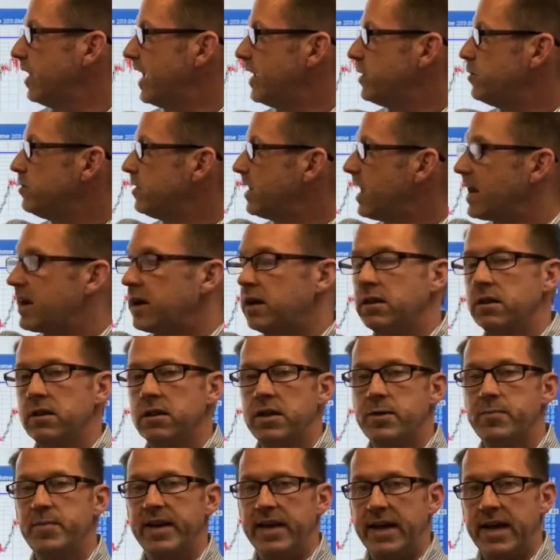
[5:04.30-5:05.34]
and you got to
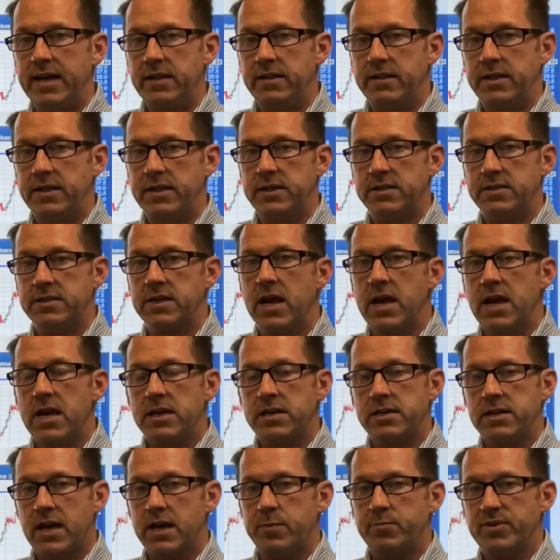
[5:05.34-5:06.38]
eliminate these
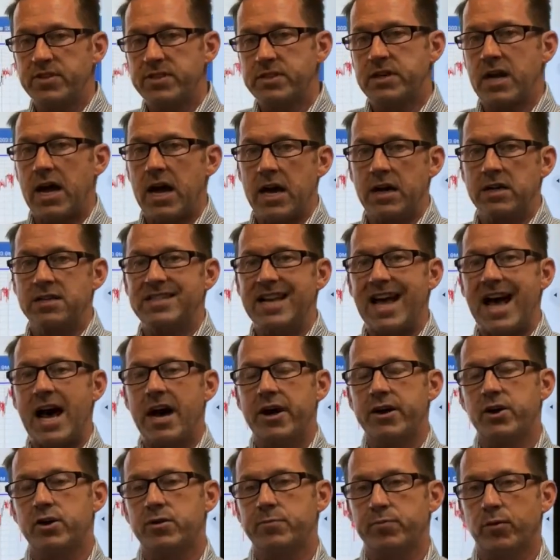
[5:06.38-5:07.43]
type of stocks out
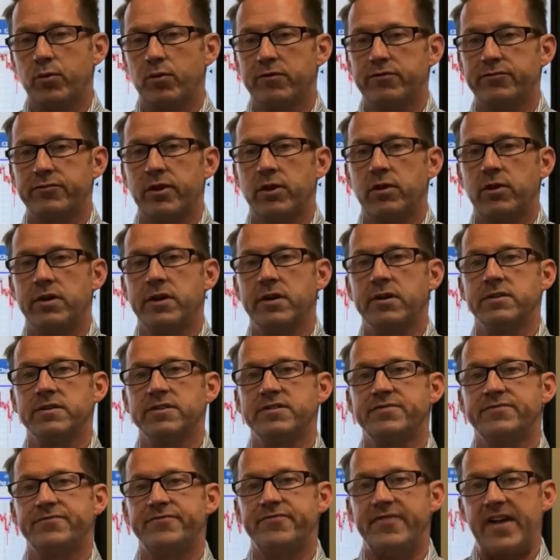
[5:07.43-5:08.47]
of your portfolio
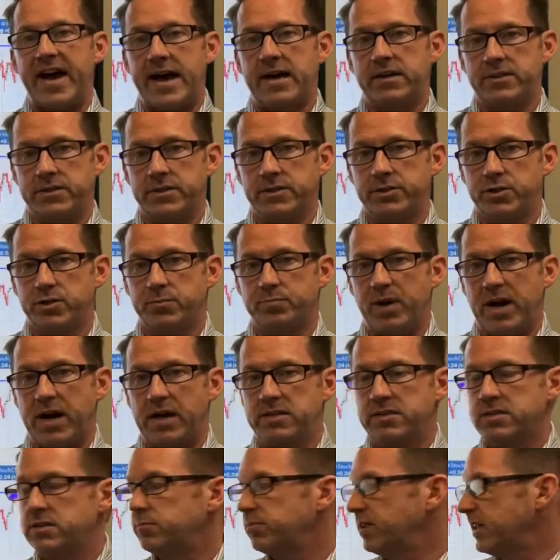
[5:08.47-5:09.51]
as fast as you
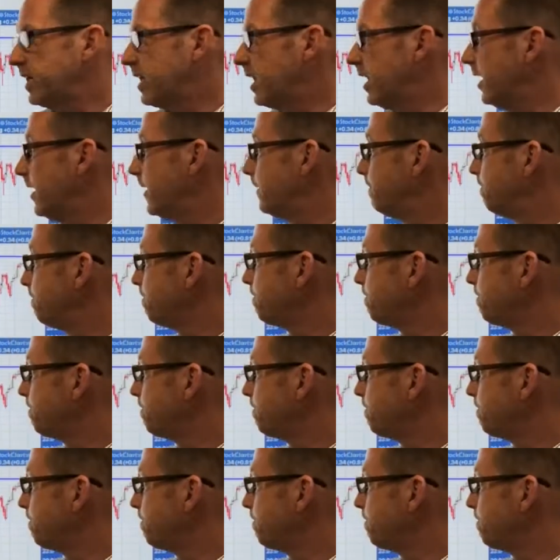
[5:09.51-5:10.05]
possibly can.